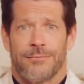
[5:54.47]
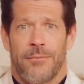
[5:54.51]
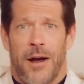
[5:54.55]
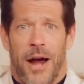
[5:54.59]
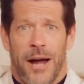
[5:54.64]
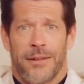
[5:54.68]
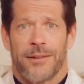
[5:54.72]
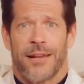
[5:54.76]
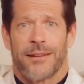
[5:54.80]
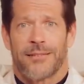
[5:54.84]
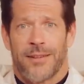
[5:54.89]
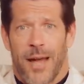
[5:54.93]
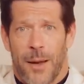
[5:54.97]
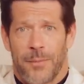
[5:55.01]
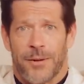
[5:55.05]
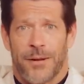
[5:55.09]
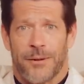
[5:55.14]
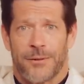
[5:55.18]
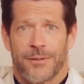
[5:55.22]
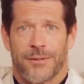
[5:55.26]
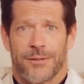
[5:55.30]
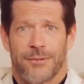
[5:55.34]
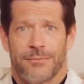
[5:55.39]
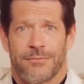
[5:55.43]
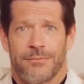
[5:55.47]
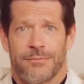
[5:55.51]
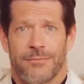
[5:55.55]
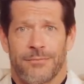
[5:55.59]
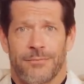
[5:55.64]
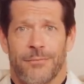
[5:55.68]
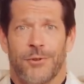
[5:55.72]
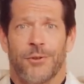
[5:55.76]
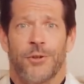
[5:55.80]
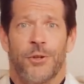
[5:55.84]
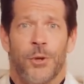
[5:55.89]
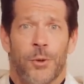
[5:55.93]
I like Domino's.
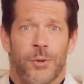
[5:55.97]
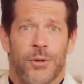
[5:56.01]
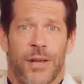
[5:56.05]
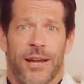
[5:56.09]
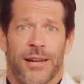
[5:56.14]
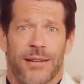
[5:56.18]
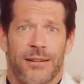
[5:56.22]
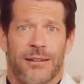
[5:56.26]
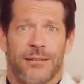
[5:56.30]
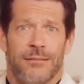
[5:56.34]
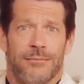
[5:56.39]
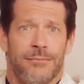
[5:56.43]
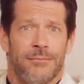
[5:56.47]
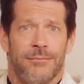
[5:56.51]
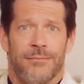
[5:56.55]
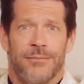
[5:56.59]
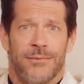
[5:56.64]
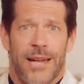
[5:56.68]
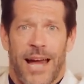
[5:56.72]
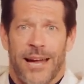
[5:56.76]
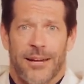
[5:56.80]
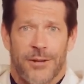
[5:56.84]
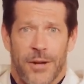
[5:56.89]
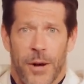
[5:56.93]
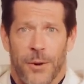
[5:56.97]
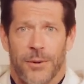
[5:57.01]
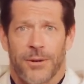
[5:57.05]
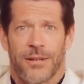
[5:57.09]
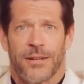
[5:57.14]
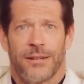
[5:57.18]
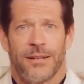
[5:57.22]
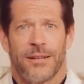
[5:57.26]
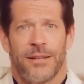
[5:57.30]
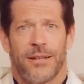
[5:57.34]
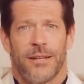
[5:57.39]
You like Diet Coke.